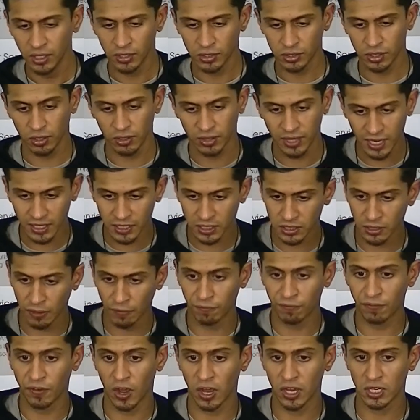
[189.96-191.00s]
So that's
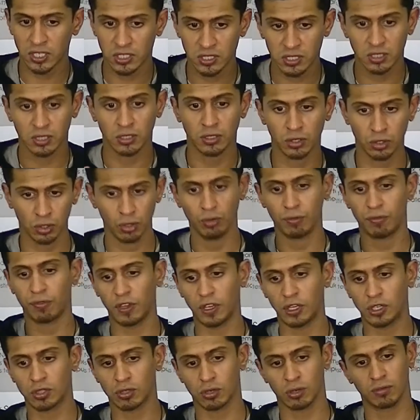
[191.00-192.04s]
the first new
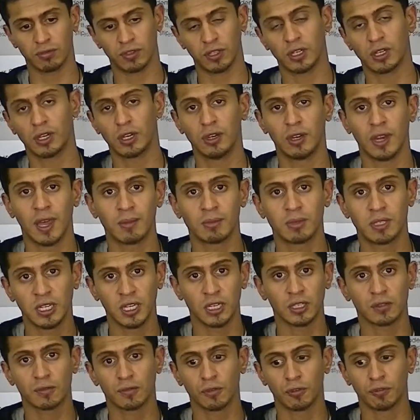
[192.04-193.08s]
feature of the QNAP
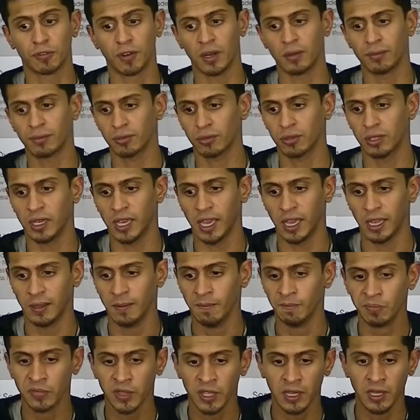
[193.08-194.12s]
TS453A.
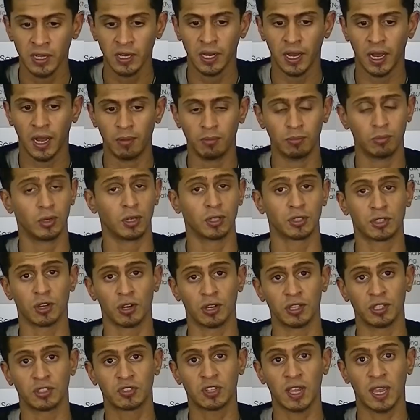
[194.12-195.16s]
Um, well,
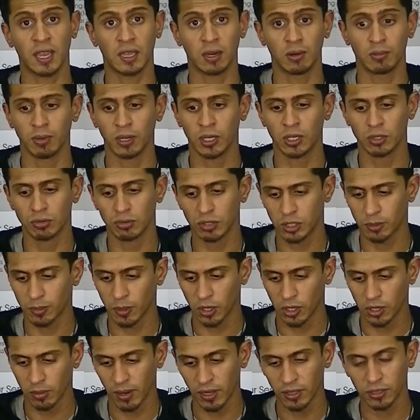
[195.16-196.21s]
sorry, the second, because we
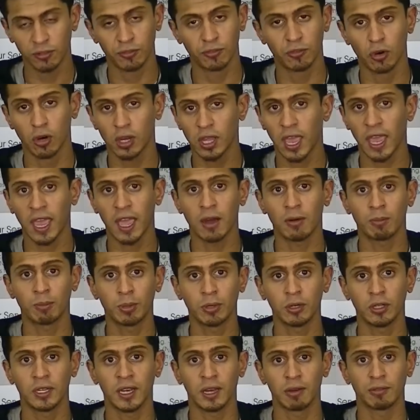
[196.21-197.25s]
spoke about the 4K
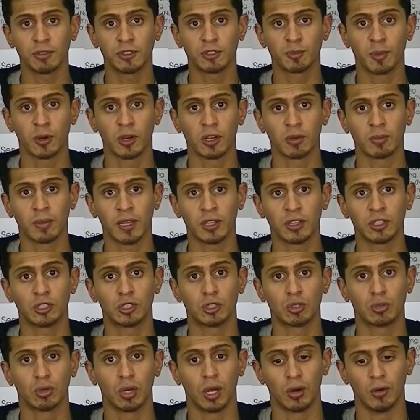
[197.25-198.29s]
output, now we spoke about the
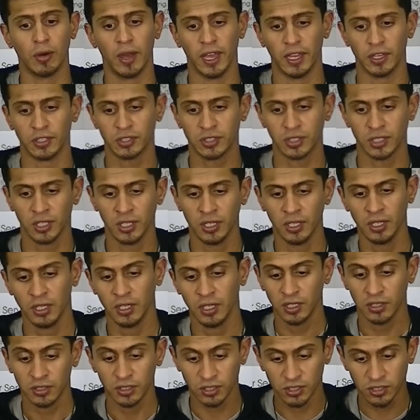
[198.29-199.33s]
dual OS.
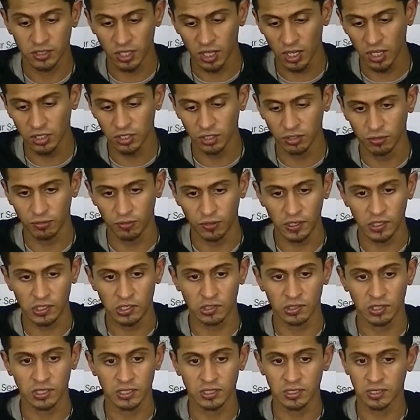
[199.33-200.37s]
The third new
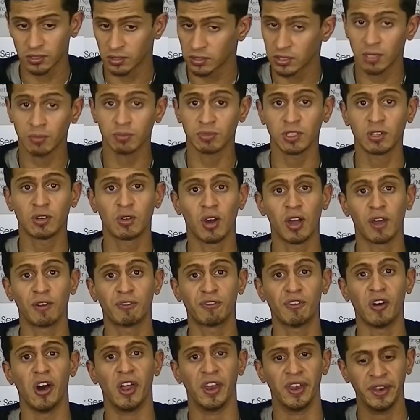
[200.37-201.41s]
feature is something quite
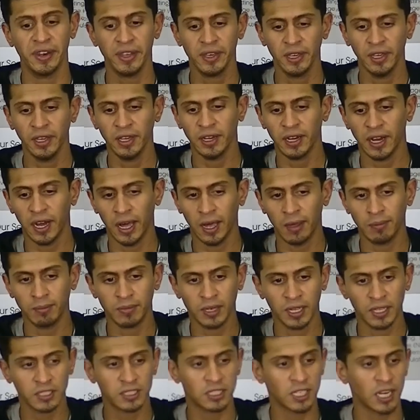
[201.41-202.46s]
fun.
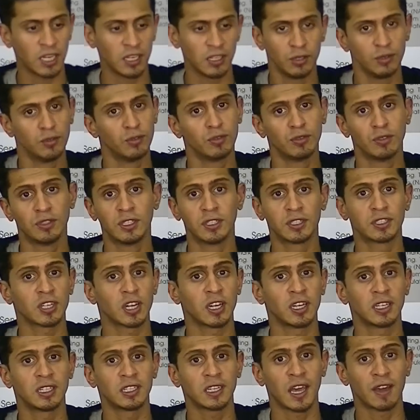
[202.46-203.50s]
Um, let's say you
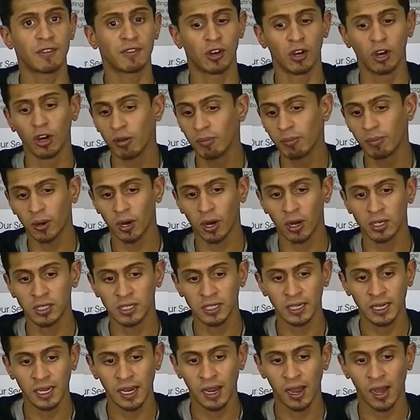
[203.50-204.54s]
decided to have a home
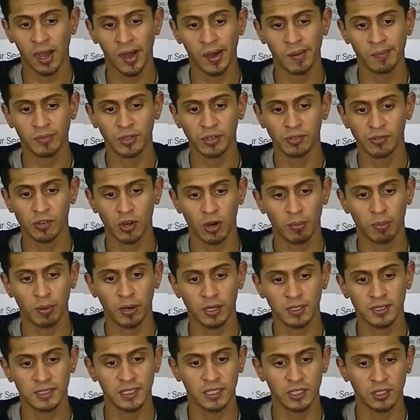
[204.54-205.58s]
party, um, you've got a
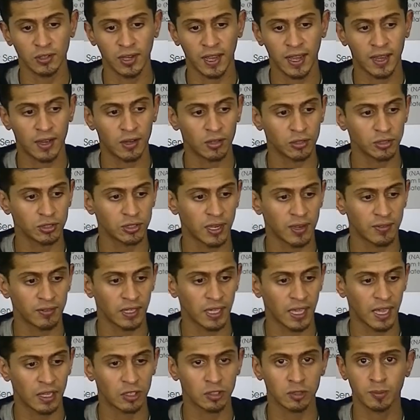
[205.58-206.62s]
party at your house, you're
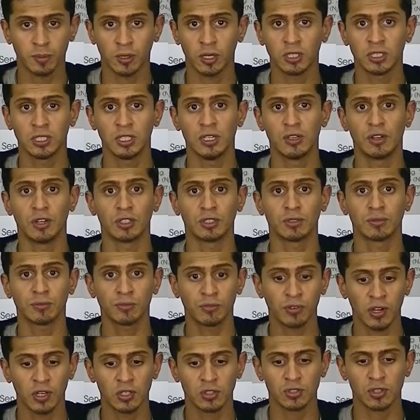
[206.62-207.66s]
having a house party, you've got some
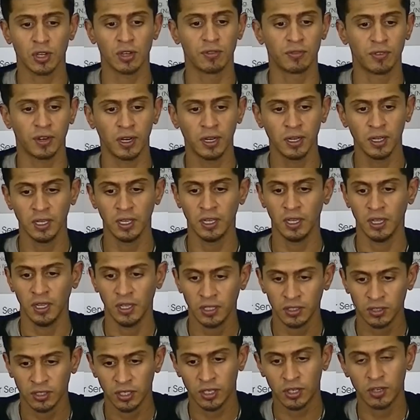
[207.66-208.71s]
friends over.
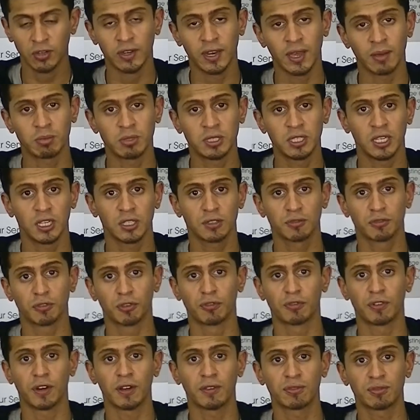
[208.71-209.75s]
The QNAP
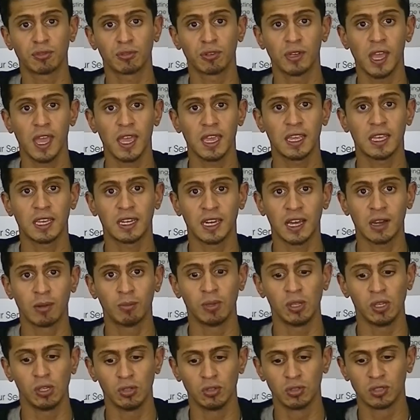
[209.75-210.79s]
TS453A can now
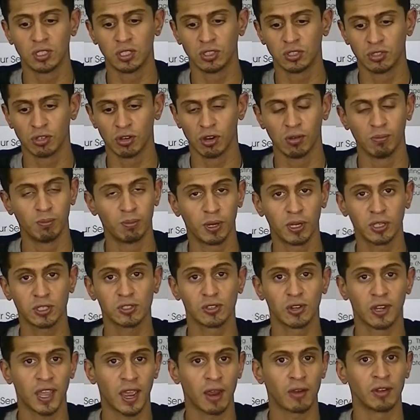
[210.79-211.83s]
be used as your own
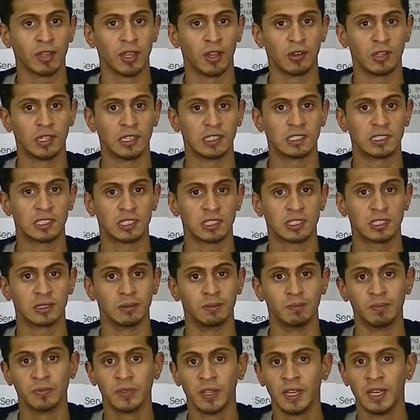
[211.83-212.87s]
personal karaoke
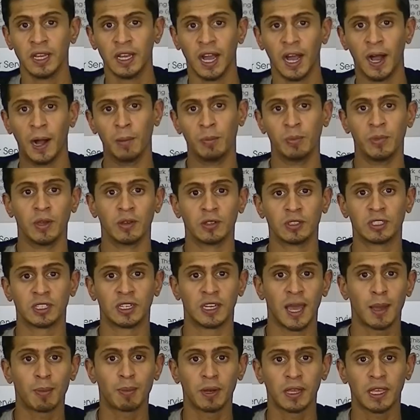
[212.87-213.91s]
system. Um, there is
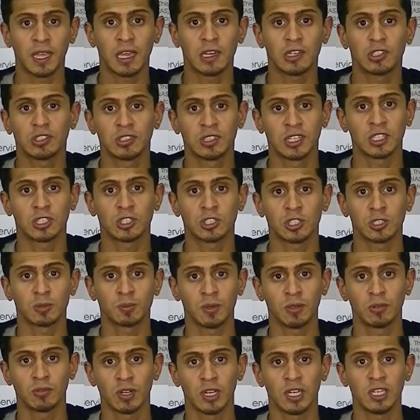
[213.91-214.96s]
an application that's just
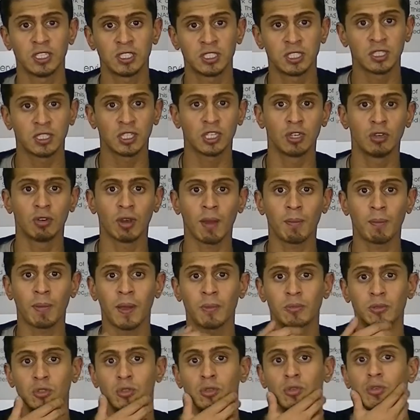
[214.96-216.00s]
been released in the QNAP
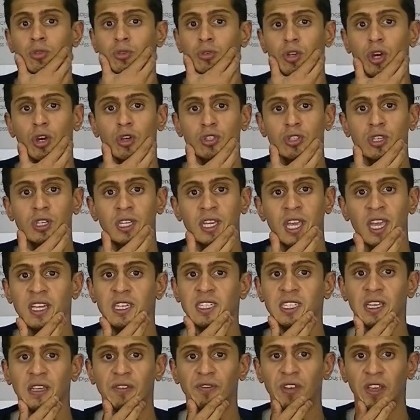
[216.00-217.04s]
App Store called Ocean
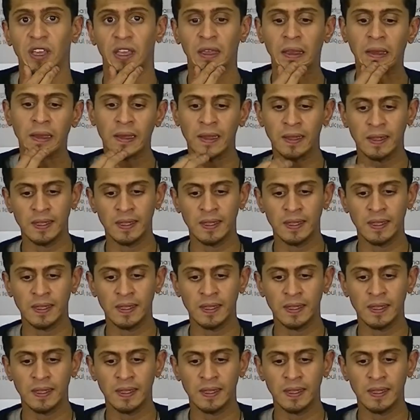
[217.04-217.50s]
KTV.